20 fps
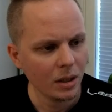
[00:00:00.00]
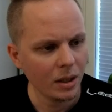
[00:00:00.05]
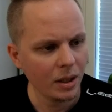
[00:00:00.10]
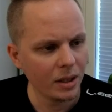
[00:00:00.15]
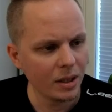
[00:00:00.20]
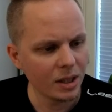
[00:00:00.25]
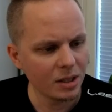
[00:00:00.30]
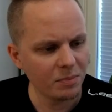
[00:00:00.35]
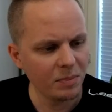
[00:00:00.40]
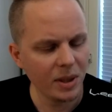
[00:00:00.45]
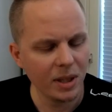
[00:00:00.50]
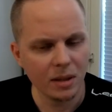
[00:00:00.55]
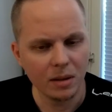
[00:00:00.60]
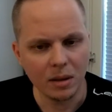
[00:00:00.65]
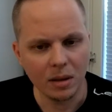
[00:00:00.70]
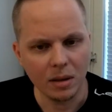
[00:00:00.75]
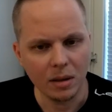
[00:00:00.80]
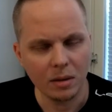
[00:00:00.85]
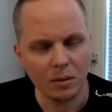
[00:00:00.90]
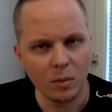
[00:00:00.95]
it has been
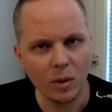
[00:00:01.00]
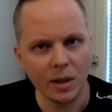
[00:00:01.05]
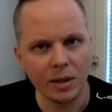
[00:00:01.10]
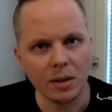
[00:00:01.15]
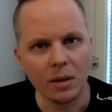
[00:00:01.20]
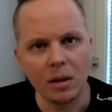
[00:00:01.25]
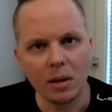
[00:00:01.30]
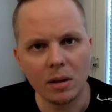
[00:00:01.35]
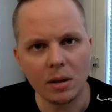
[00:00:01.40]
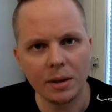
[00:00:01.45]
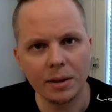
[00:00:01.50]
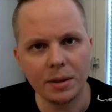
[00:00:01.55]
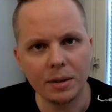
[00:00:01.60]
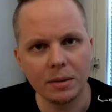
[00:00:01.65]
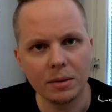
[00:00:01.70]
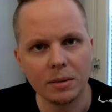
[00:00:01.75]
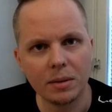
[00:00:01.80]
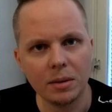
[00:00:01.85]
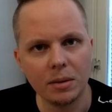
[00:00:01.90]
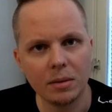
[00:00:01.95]
quite hard
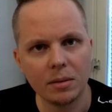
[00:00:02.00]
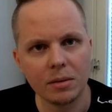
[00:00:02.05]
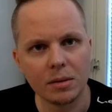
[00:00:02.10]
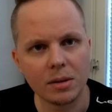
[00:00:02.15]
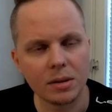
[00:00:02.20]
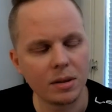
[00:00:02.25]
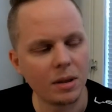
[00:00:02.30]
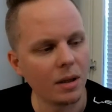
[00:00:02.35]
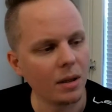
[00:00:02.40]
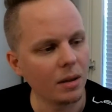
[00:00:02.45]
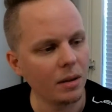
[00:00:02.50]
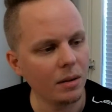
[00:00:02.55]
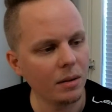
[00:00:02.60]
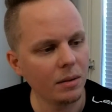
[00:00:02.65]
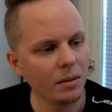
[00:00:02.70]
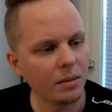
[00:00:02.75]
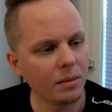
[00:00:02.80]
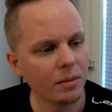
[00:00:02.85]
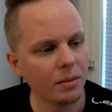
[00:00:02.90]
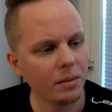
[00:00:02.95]
to use the
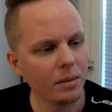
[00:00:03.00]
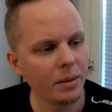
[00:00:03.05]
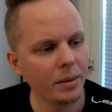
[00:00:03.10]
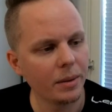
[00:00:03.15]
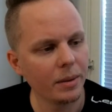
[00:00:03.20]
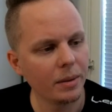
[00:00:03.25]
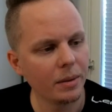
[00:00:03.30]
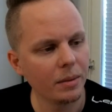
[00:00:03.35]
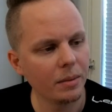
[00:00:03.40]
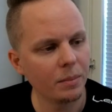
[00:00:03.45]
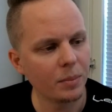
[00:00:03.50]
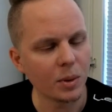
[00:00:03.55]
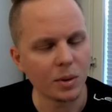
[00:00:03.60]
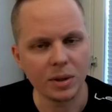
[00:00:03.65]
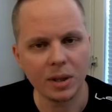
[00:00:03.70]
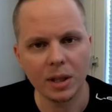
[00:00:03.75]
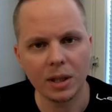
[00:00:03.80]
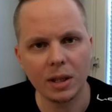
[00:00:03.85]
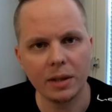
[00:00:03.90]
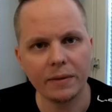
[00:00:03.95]

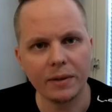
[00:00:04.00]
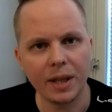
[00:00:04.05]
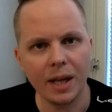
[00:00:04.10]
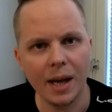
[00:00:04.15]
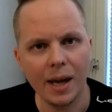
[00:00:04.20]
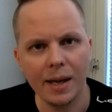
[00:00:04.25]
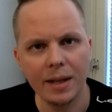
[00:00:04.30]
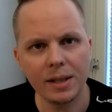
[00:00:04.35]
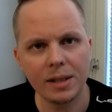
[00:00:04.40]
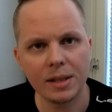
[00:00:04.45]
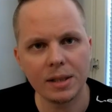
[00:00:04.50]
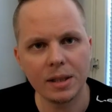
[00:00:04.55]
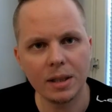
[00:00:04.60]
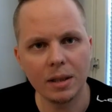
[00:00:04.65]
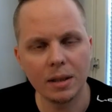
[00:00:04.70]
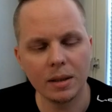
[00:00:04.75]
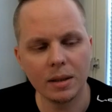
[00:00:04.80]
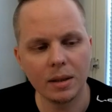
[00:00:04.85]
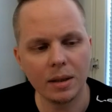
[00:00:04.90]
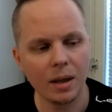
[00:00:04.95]
protective case
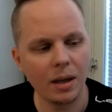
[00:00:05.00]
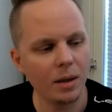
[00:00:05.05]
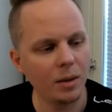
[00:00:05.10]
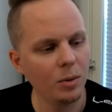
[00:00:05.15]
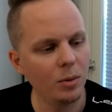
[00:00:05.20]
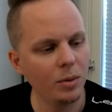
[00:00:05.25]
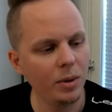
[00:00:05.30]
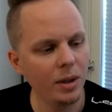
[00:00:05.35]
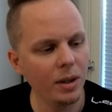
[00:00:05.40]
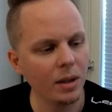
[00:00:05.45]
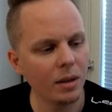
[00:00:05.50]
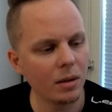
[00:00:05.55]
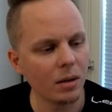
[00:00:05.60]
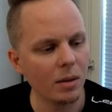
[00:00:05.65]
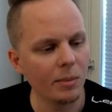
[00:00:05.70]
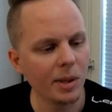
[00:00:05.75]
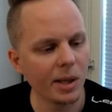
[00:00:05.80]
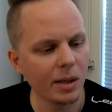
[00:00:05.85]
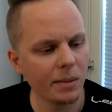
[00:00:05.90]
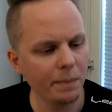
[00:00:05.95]
in the UE
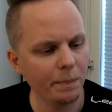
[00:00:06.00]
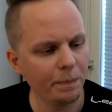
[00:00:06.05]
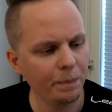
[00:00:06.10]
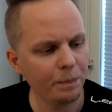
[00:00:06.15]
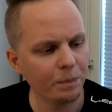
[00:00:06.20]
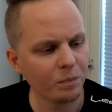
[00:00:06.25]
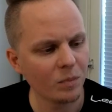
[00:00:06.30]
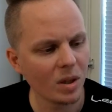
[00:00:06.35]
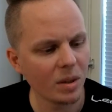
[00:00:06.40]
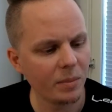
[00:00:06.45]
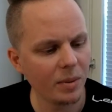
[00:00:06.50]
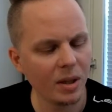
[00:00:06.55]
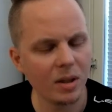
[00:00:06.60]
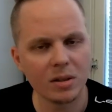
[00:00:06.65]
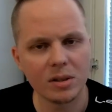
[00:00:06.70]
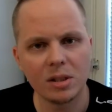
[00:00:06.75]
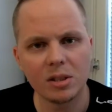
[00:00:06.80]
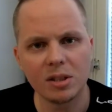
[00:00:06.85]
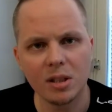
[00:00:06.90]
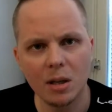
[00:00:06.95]
camera
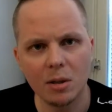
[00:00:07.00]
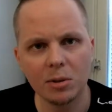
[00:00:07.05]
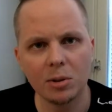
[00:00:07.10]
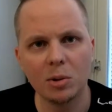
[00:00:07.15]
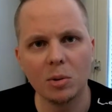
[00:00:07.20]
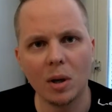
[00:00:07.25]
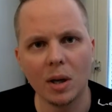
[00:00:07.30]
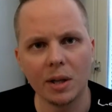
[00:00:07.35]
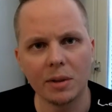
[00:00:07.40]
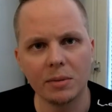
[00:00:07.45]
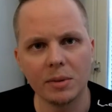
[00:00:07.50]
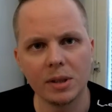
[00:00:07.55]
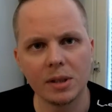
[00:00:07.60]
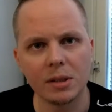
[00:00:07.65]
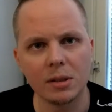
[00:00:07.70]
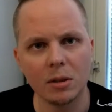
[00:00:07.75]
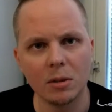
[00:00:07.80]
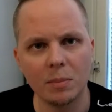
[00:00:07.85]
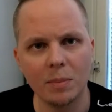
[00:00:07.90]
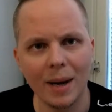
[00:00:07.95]
because the sound quality
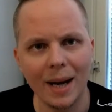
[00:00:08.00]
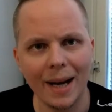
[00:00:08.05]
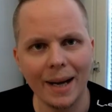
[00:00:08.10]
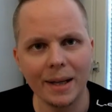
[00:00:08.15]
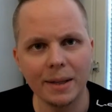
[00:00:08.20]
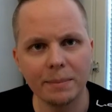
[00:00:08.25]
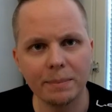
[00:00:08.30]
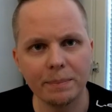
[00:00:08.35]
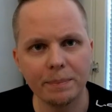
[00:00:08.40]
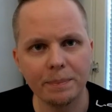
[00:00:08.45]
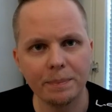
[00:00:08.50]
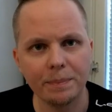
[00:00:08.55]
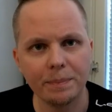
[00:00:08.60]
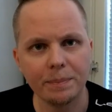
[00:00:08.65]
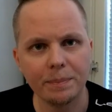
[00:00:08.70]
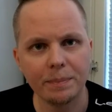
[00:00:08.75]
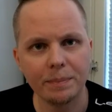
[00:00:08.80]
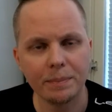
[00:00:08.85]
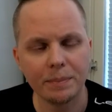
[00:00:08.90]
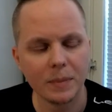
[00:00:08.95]
is so bad.
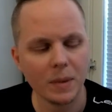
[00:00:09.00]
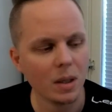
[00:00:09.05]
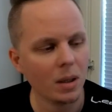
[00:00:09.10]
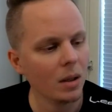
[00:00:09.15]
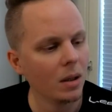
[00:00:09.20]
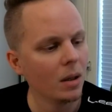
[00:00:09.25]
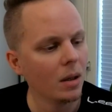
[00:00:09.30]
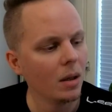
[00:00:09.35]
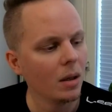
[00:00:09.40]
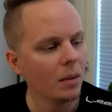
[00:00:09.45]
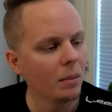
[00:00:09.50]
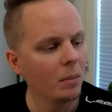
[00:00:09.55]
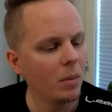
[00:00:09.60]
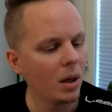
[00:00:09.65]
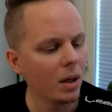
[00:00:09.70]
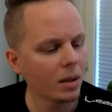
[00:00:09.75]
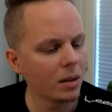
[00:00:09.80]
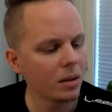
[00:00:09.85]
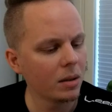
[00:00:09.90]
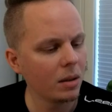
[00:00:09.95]

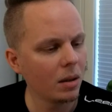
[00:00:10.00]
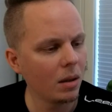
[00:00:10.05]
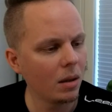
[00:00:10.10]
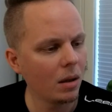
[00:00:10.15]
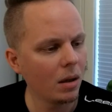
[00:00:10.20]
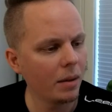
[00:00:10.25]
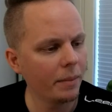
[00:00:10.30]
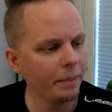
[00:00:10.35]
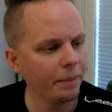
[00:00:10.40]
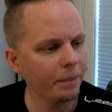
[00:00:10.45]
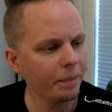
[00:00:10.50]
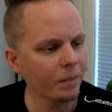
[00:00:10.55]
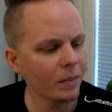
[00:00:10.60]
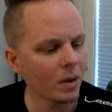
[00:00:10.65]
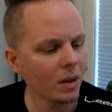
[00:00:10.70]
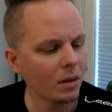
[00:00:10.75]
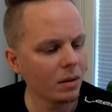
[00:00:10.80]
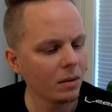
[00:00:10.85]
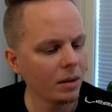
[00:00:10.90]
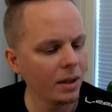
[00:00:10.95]
But
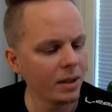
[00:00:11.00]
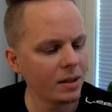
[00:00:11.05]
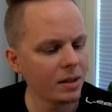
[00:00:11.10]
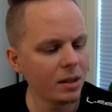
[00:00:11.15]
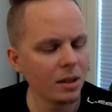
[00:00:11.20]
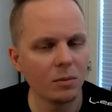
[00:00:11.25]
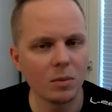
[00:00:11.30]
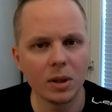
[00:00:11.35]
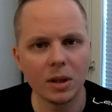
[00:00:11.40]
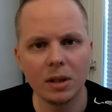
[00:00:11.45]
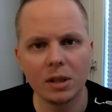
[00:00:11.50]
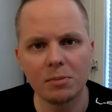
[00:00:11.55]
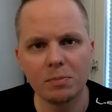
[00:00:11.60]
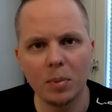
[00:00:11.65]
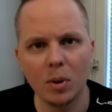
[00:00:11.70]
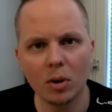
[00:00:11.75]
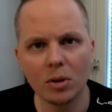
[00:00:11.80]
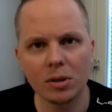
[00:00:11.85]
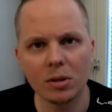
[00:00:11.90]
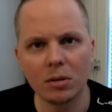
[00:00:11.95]
let's see what this
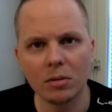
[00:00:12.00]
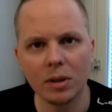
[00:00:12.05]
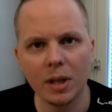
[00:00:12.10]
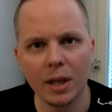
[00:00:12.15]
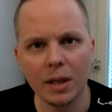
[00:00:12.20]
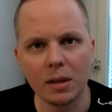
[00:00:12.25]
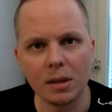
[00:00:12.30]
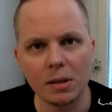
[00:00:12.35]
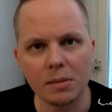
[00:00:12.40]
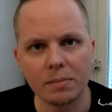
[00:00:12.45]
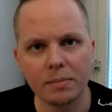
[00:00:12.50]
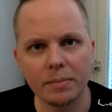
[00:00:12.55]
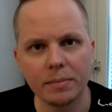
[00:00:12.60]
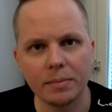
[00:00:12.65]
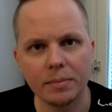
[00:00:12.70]
box contains.